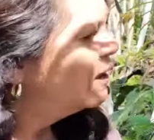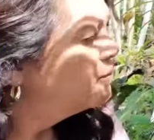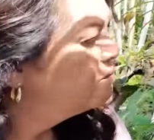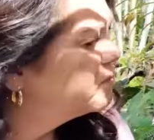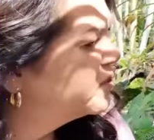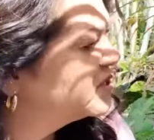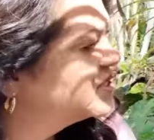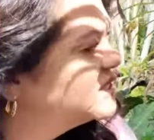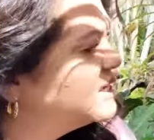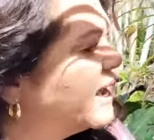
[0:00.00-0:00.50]

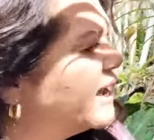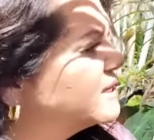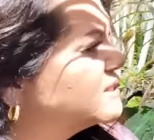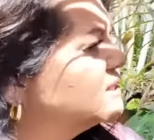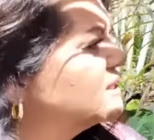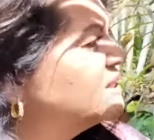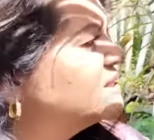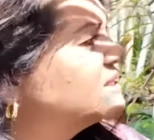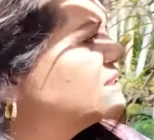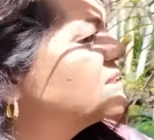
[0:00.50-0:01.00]

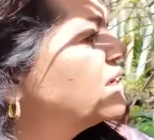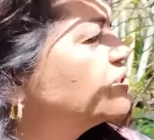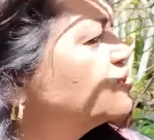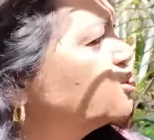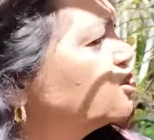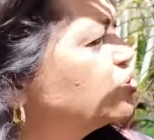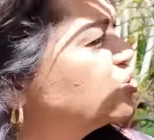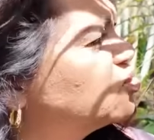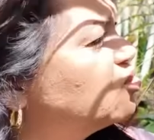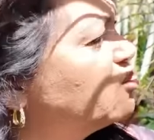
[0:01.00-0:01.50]
protect this
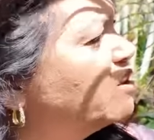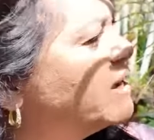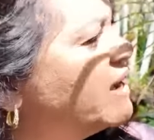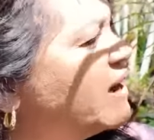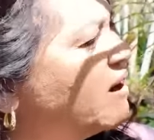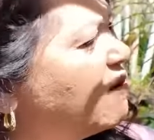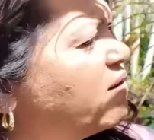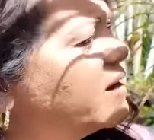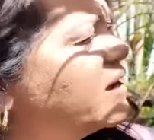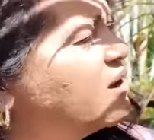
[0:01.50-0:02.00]
center tree
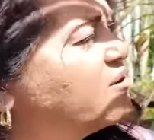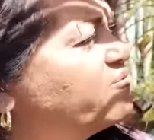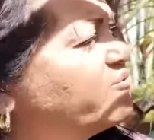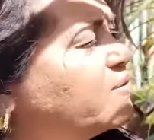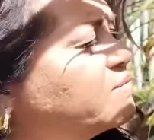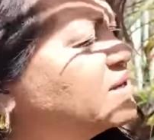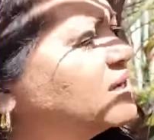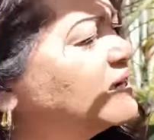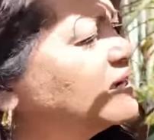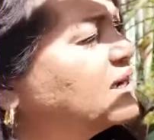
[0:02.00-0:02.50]
area
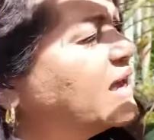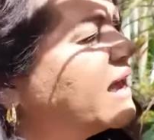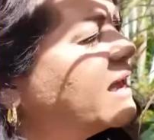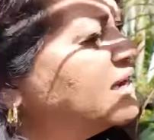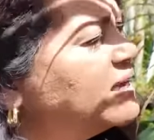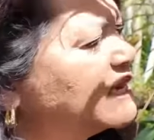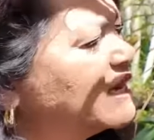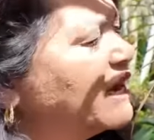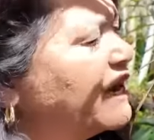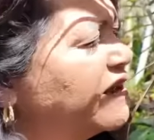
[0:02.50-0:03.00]
from getting
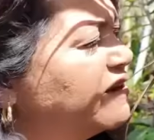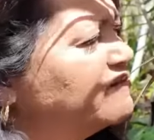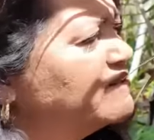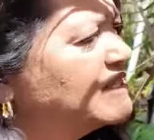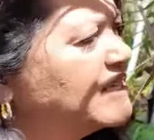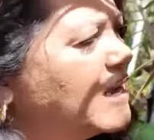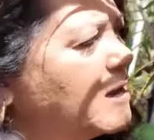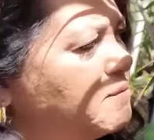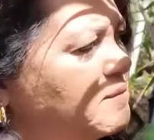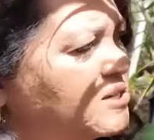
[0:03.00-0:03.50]
any kind of
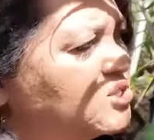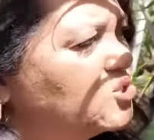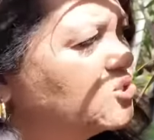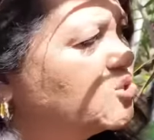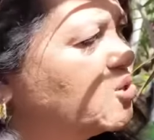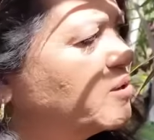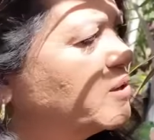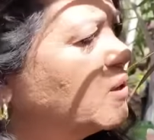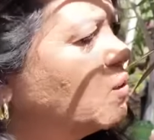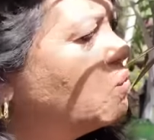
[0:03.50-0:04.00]
damage
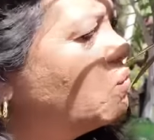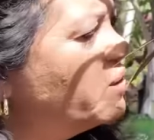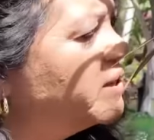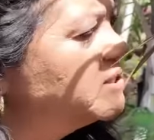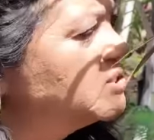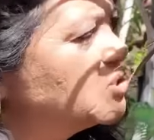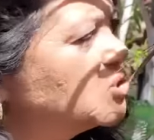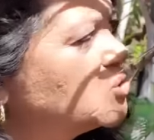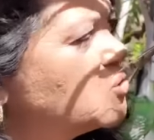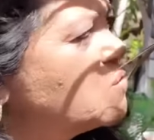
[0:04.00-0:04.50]
during a
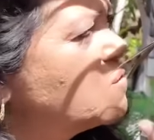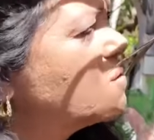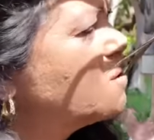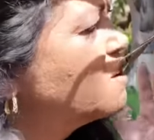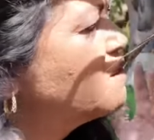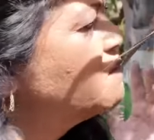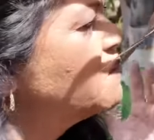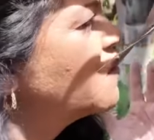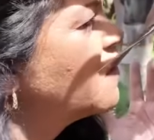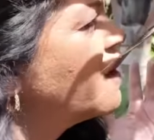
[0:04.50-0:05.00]

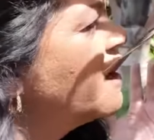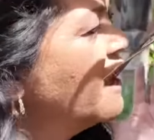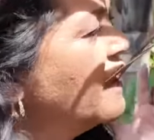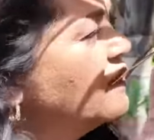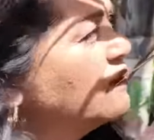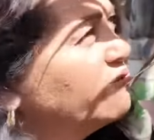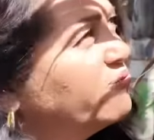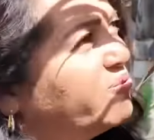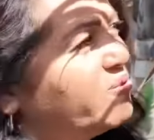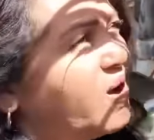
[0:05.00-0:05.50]
windstorm or
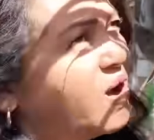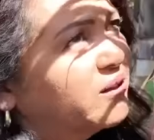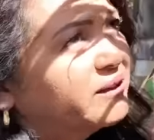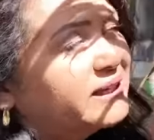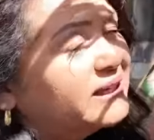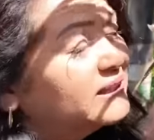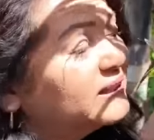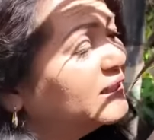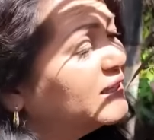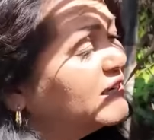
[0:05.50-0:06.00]

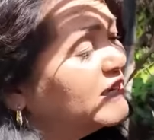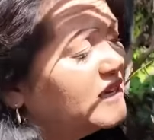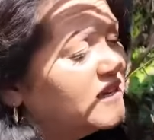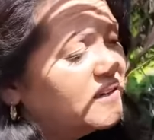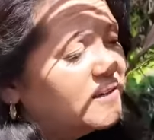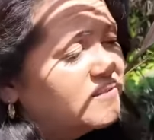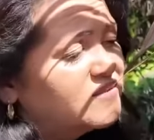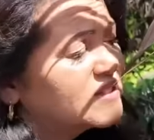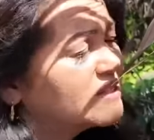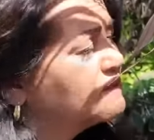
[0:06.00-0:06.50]
falling
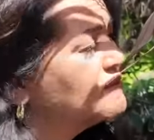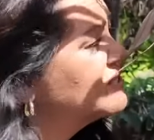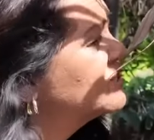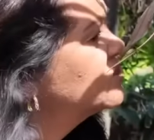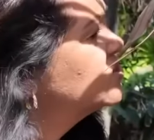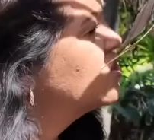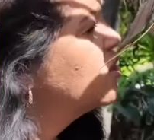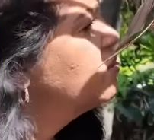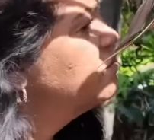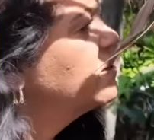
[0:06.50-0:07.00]
leaves. I mean,
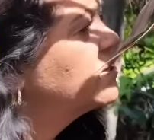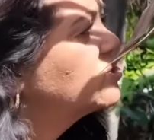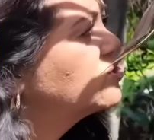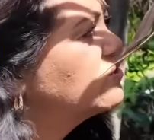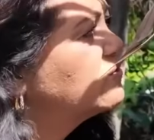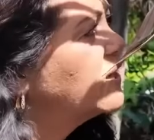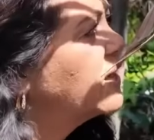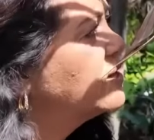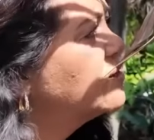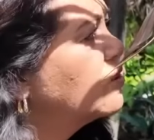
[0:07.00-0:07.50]
so
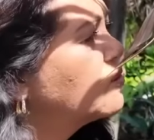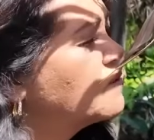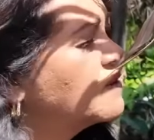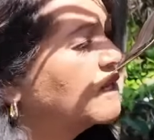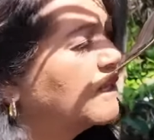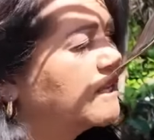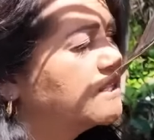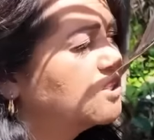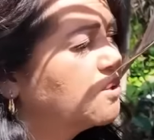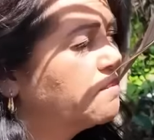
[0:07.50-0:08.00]
much of that, you'll
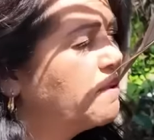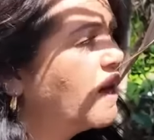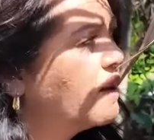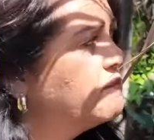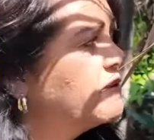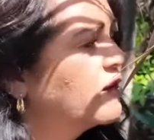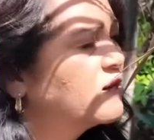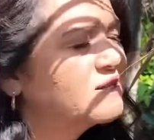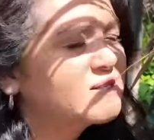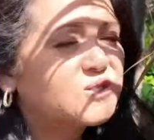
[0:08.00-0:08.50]
realize you'll
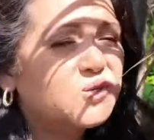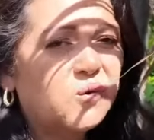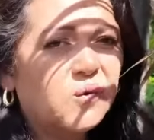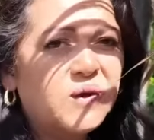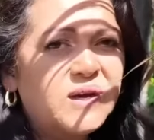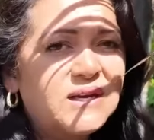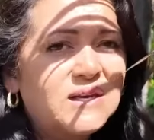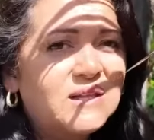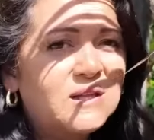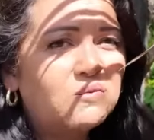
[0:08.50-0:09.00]
pop out, it's
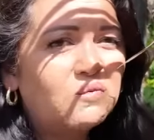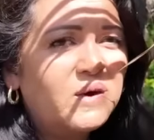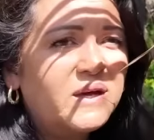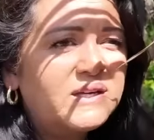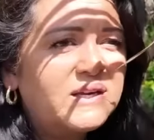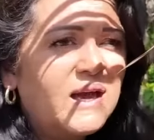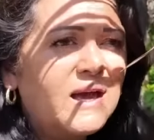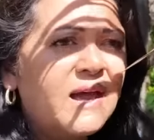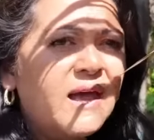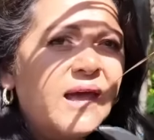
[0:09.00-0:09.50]
green, and then
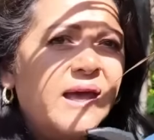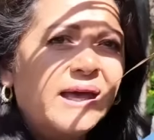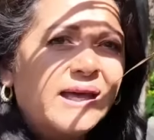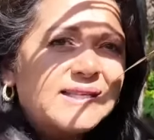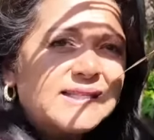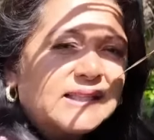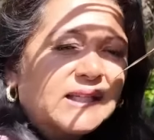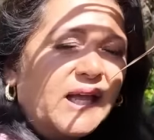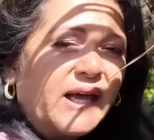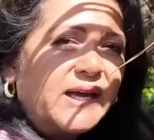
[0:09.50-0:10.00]
one day
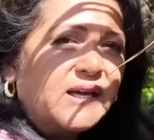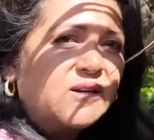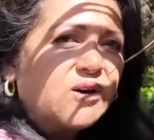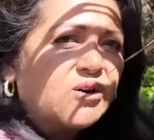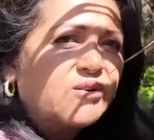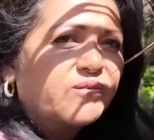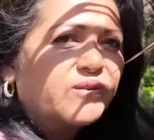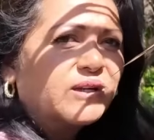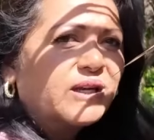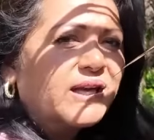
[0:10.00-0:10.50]
it's lying
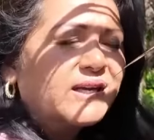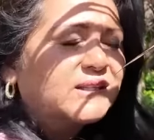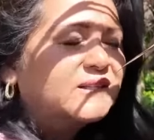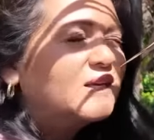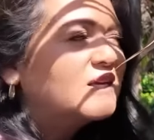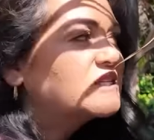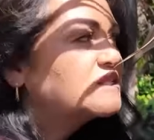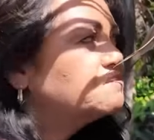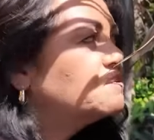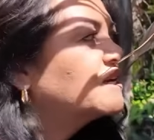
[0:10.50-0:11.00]
over like
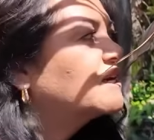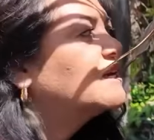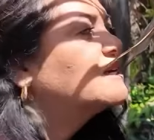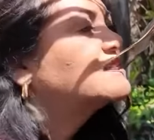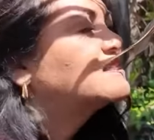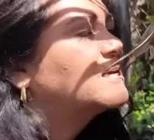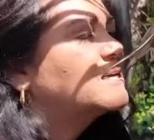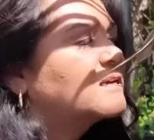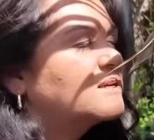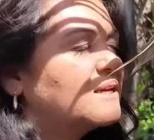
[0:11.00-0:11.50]
this
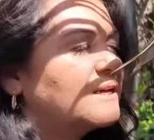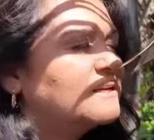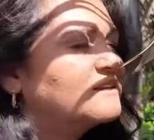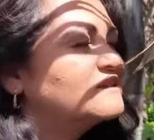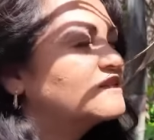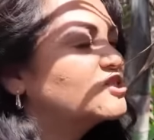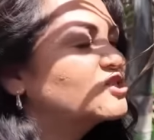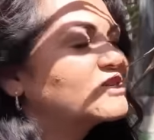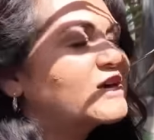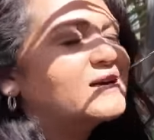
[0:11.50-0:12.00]
because it
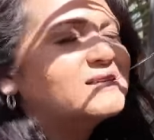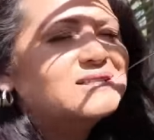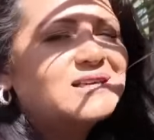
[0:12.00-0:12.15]
just got